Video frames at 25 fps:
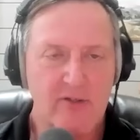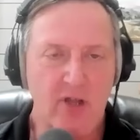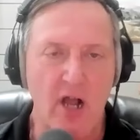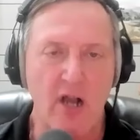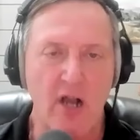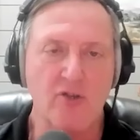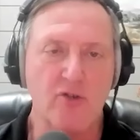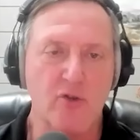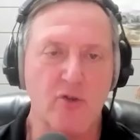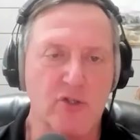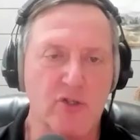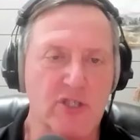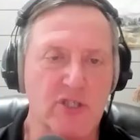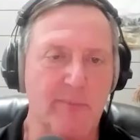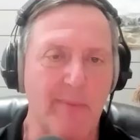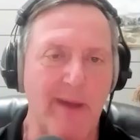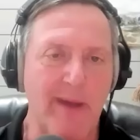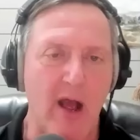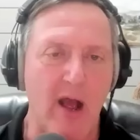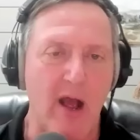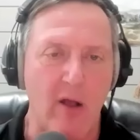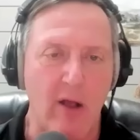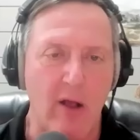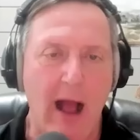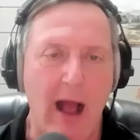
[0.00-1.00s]
talk to us
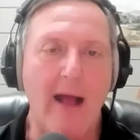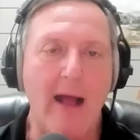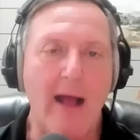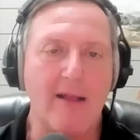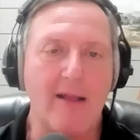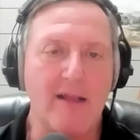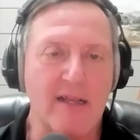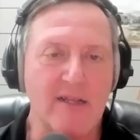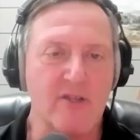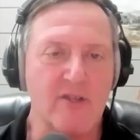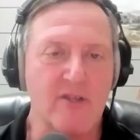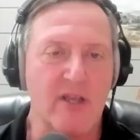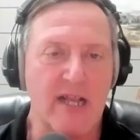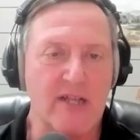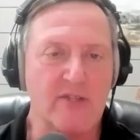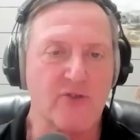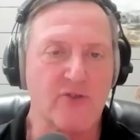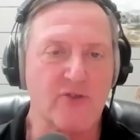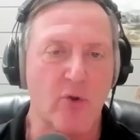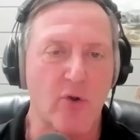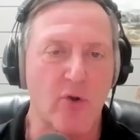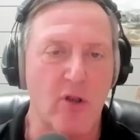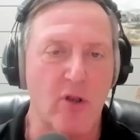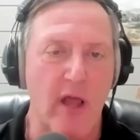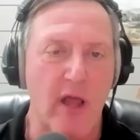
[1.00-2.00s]
about
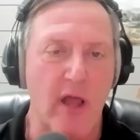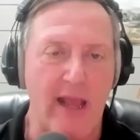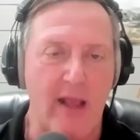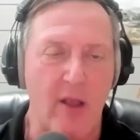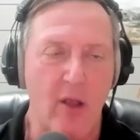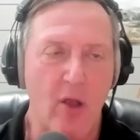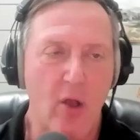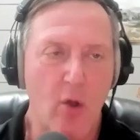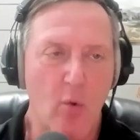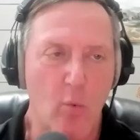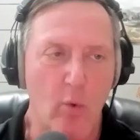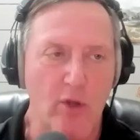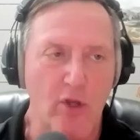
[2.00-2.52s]
it's sort of like